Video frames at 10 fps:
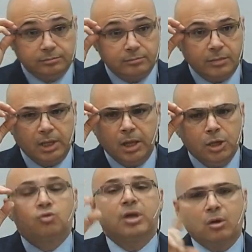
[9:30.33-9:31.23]

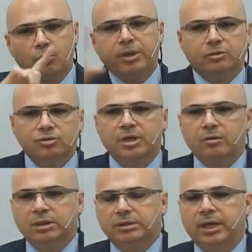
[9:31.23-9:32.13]
convincing, tried to convince
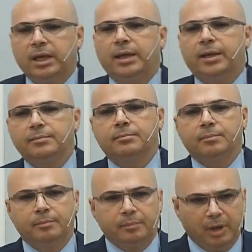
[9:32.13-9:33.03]
them not to do
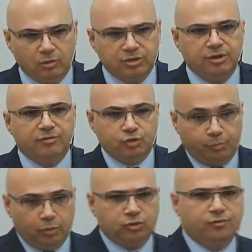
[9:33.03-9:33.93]
this. And the arguments
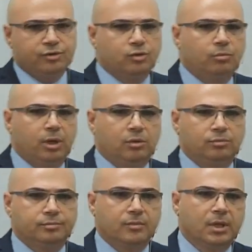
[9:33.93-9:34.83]
were even
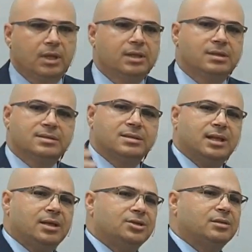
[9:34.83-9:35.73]
plausible, humanly
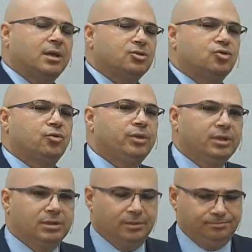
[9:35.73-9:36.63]
speaking.
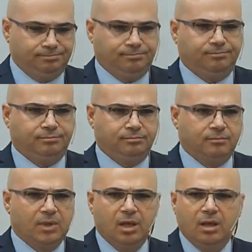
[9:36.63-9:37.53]
The city is already
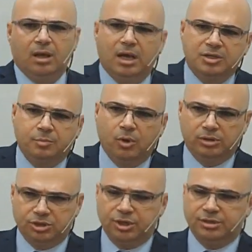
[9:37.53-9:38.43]
destroyed.
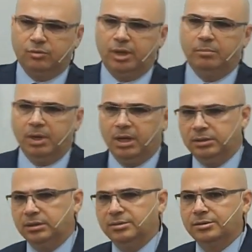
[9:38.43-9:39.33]

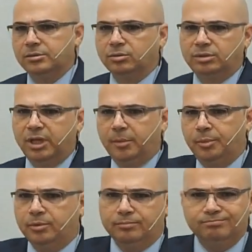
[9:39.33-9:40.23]
The gates have
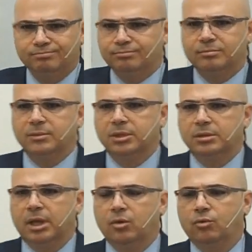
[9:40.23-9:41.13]
been burned.
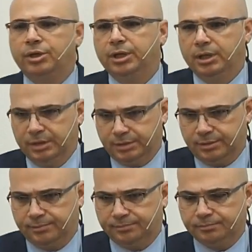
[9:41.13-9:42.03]
The temple
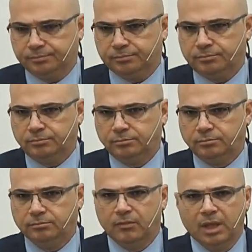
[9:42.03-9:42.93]
is in
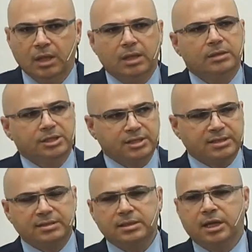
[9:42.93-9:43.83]
ruins.
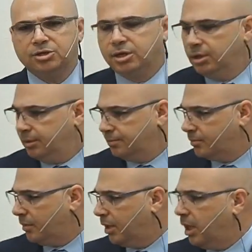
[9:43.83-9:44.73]
Leave
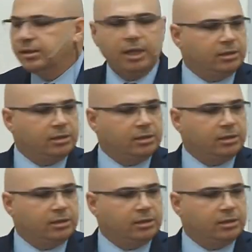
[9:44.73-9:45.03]
this